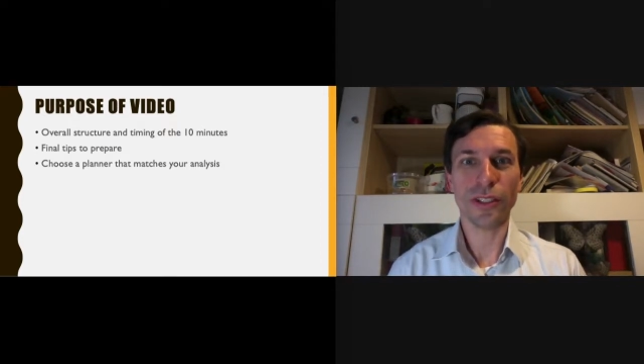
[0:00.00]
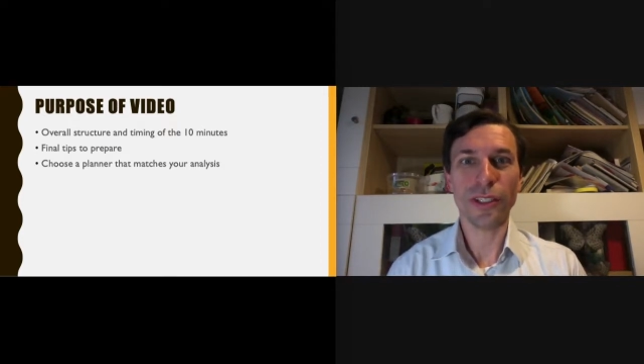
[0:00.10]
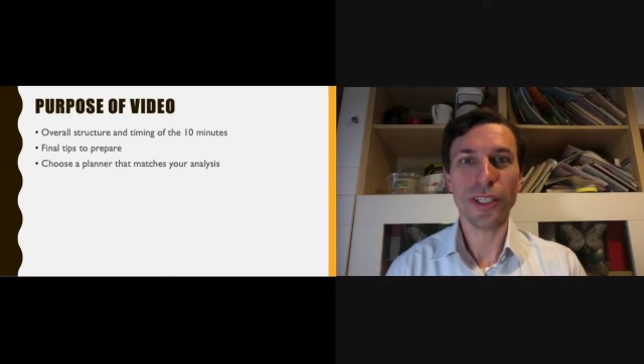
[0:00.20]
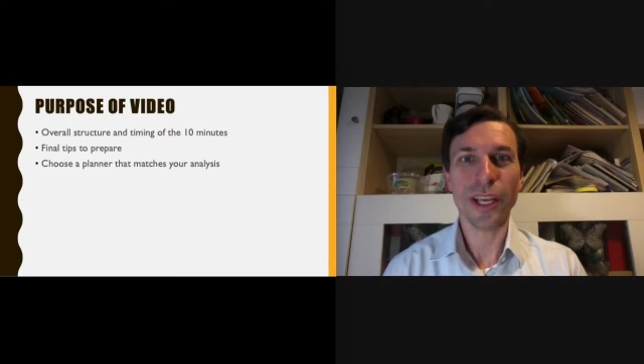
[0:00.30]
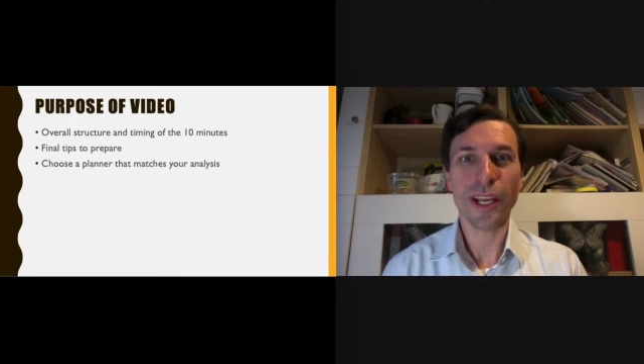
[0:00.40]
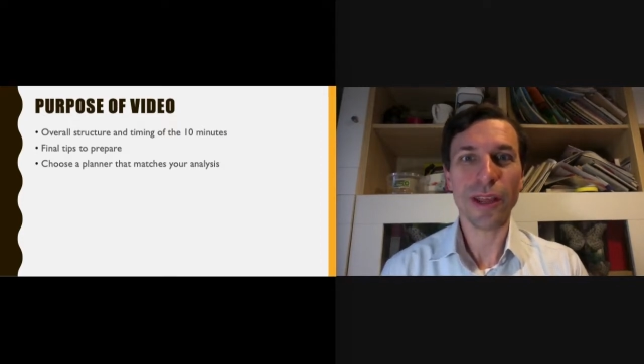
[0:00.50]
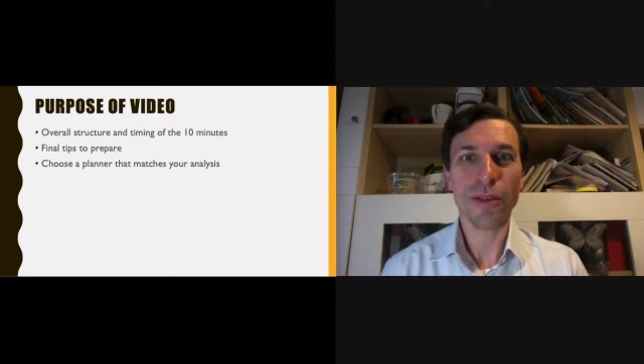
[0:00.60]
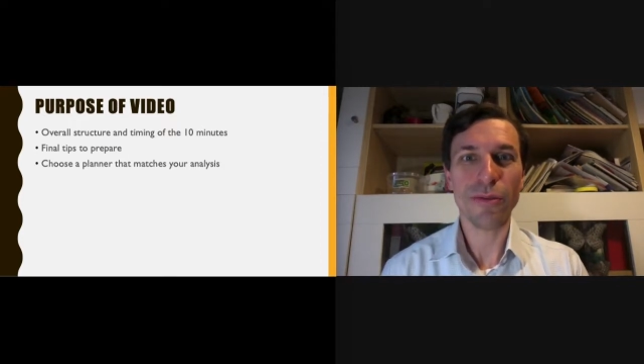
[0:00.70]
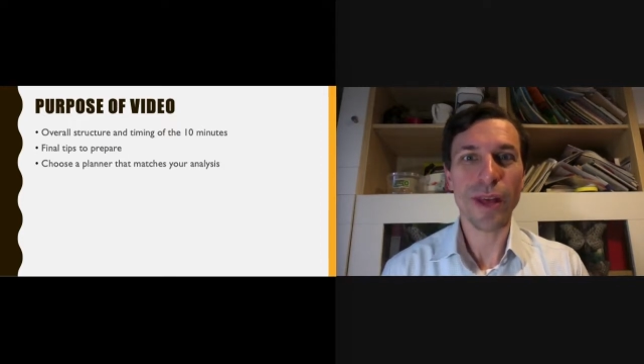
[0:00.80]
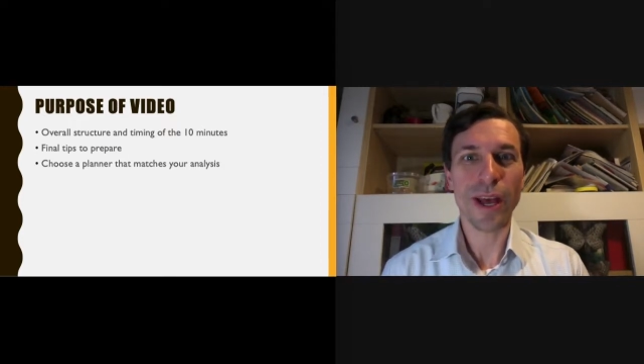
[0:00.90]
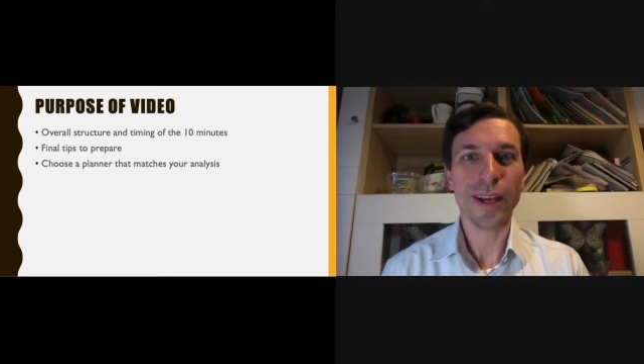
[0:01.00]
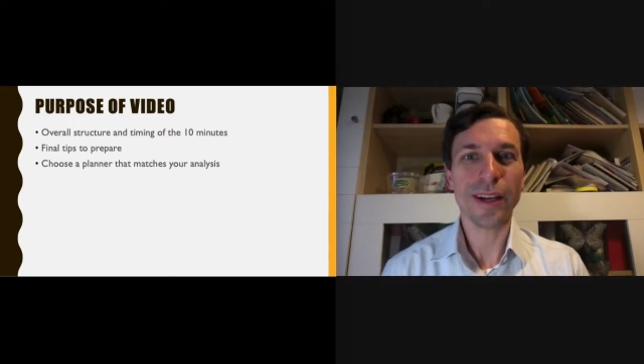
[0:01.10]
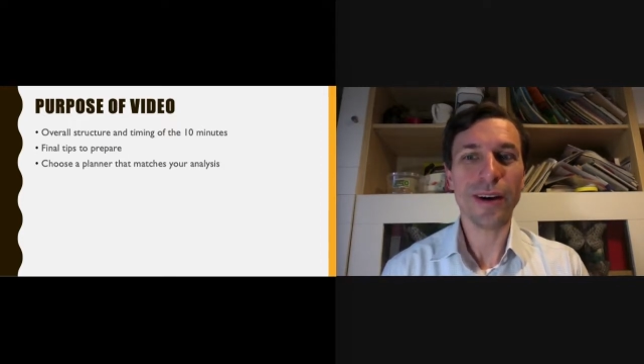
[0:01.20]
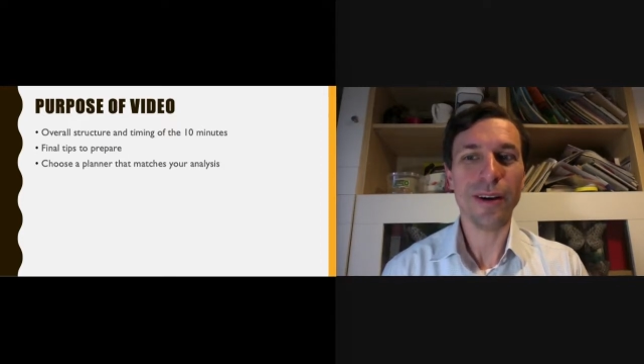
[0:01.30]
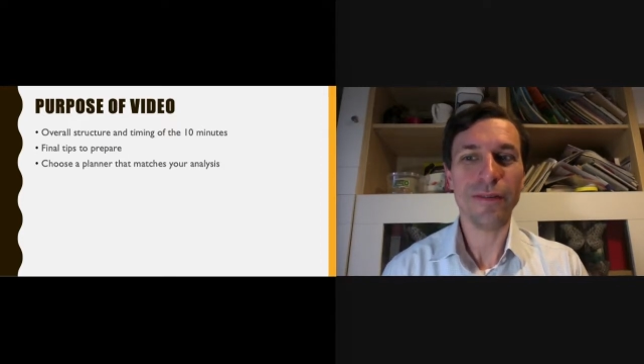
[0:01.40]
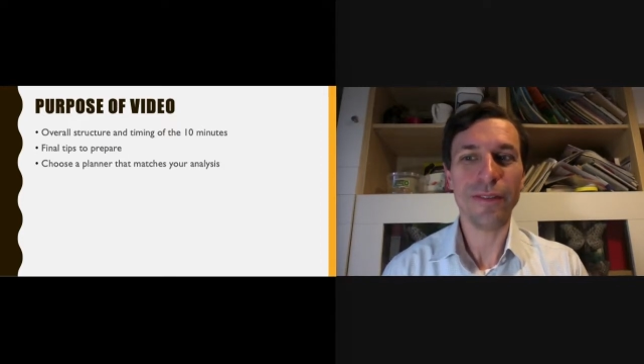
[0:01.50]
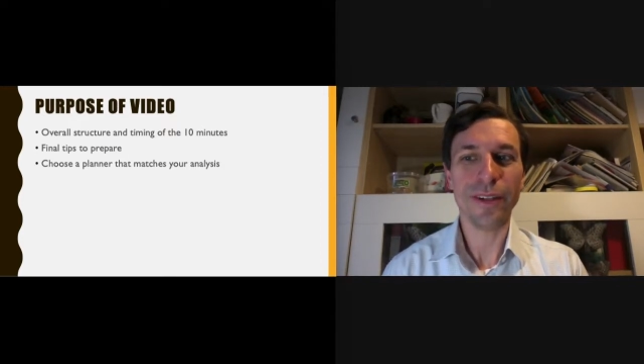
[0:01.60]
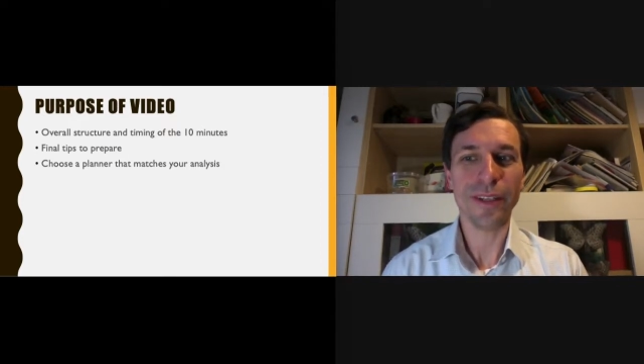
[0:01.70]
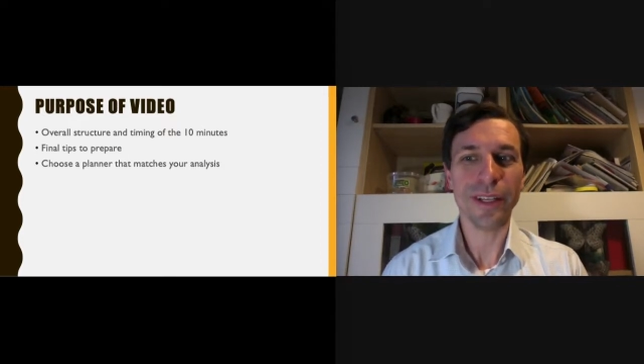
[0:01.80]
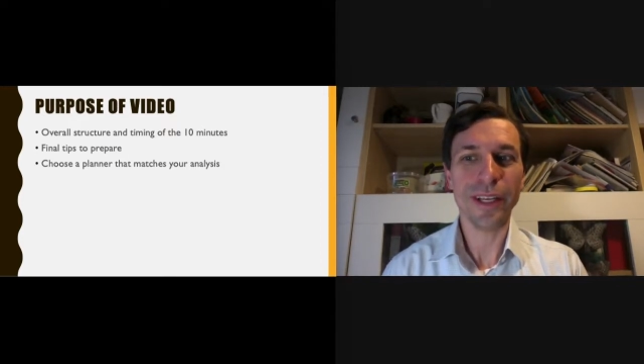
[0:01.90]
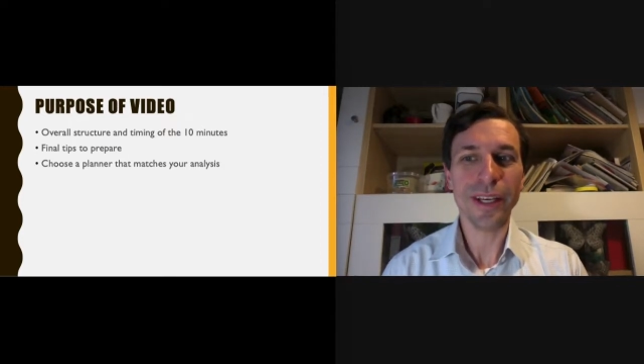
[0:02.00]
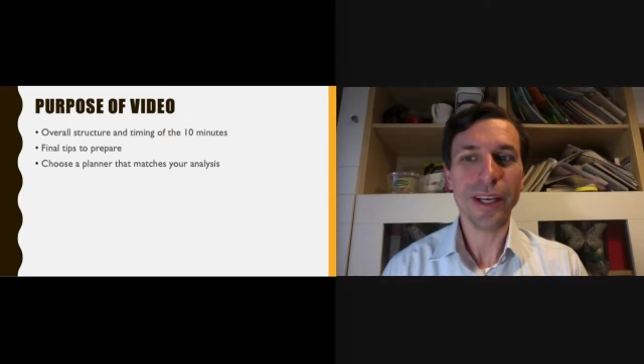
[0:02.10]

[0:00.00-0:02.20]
to get through that confidently,